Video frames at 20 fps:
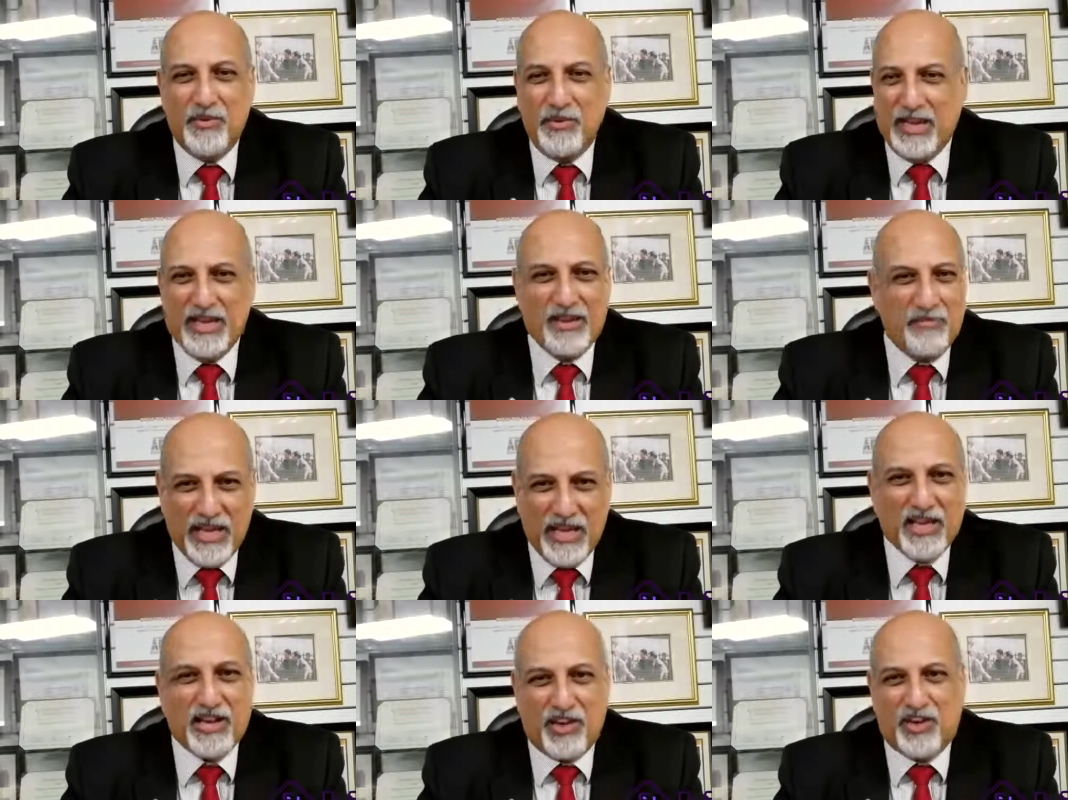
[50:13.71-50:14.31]
We
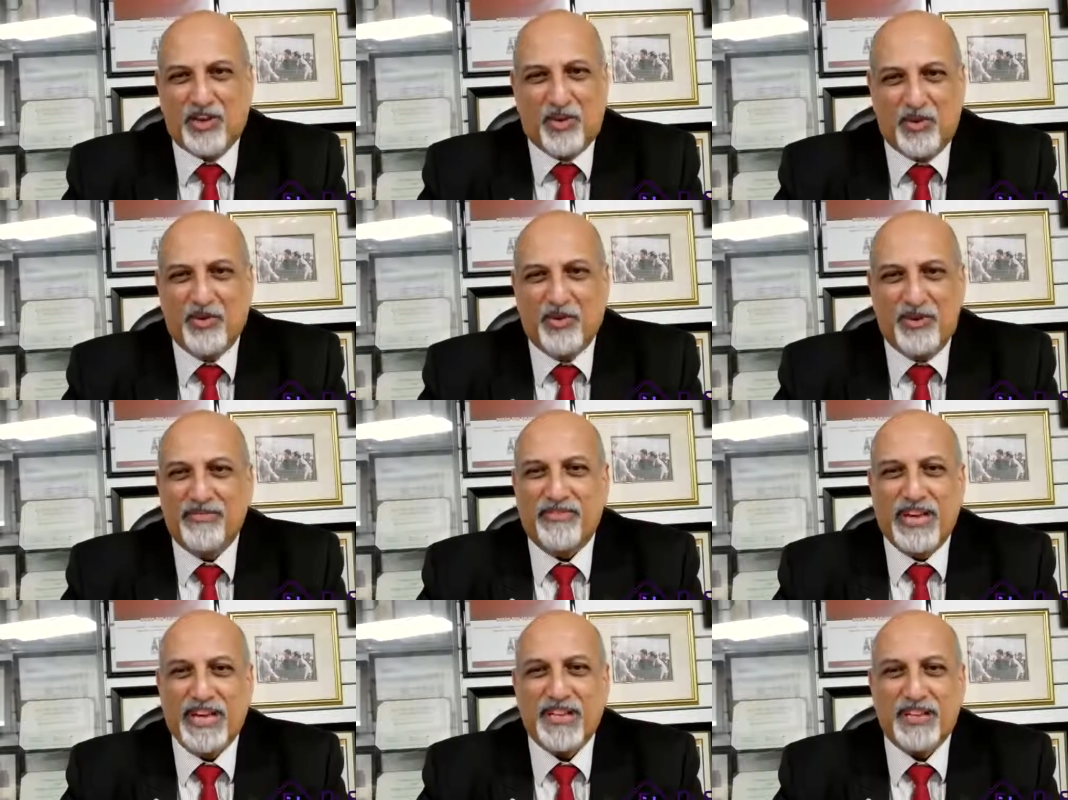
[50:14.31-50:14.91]
can make a
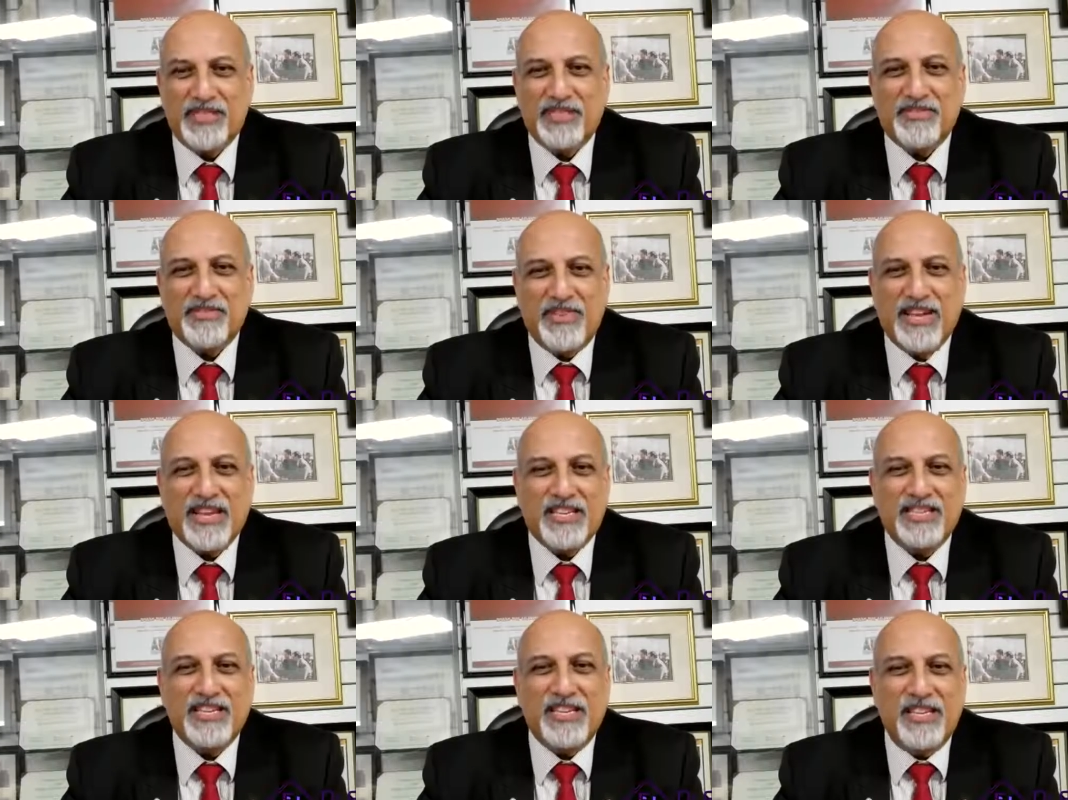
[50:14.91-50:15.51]
coronavirus
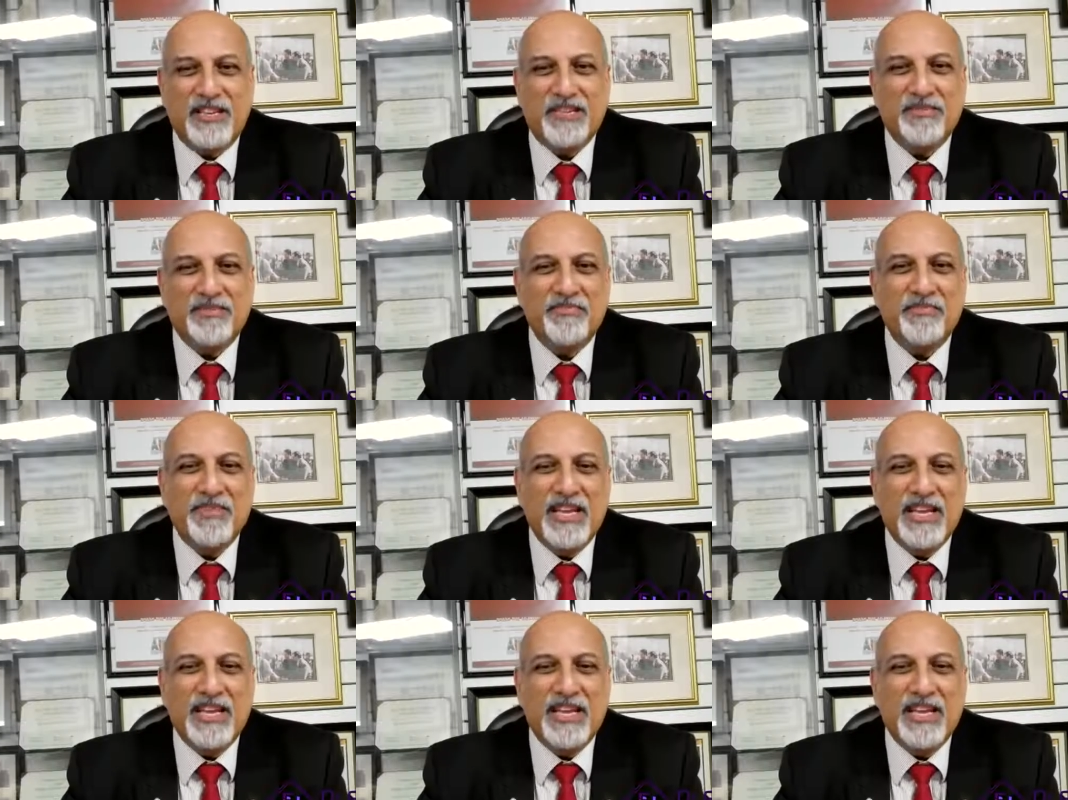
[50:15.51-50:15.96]
vaccine.